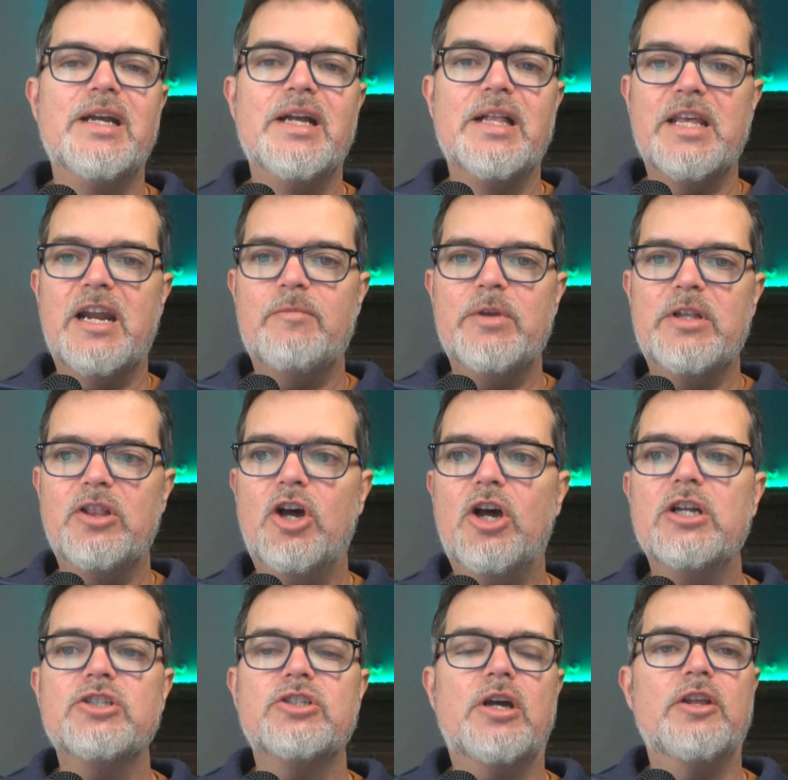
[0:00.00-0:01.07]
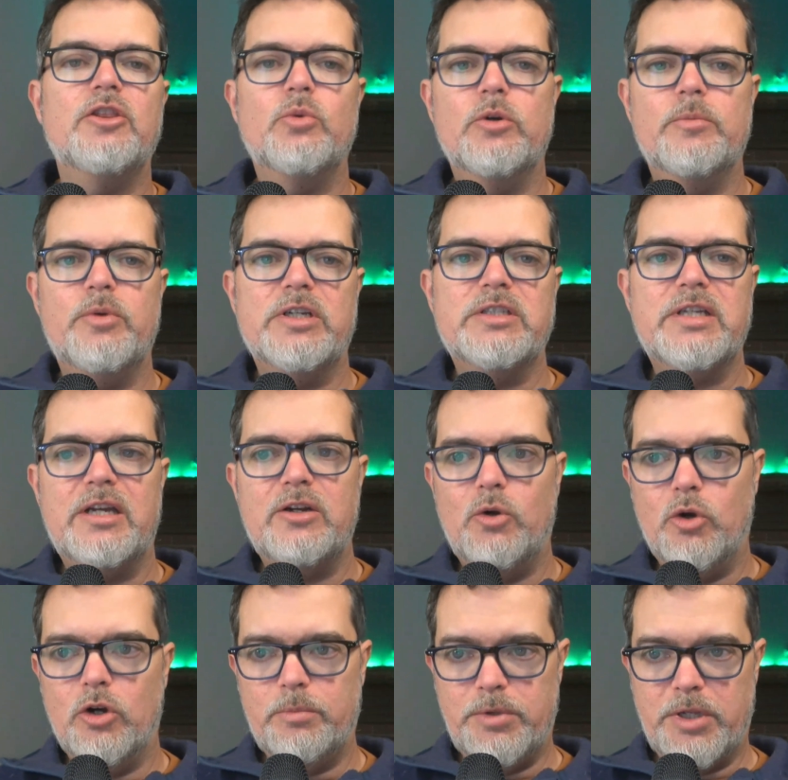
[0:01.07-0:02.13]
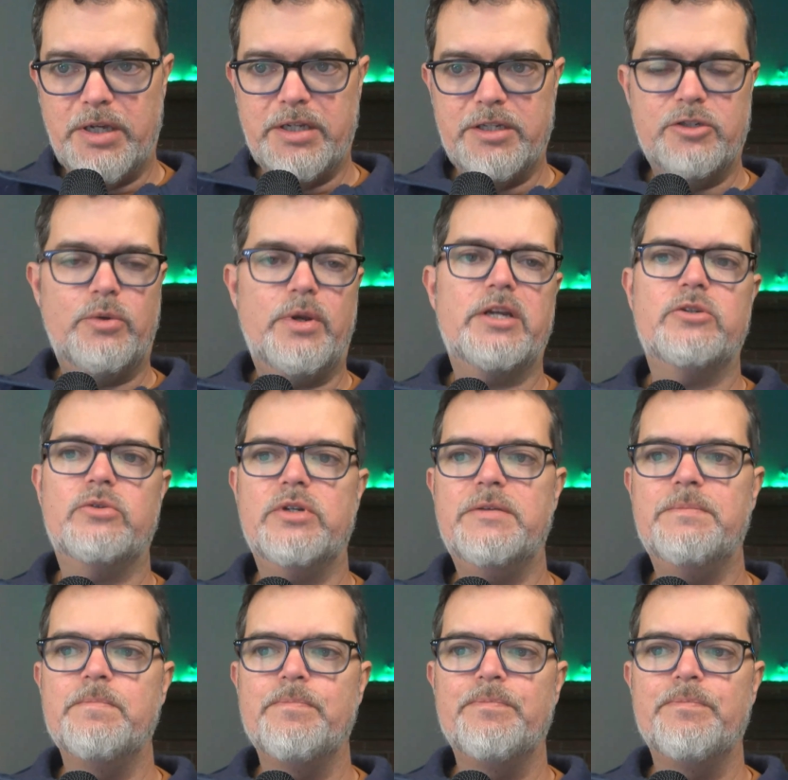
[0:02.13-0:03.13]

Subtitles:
that have been launched on the WordPress.org plugin directory.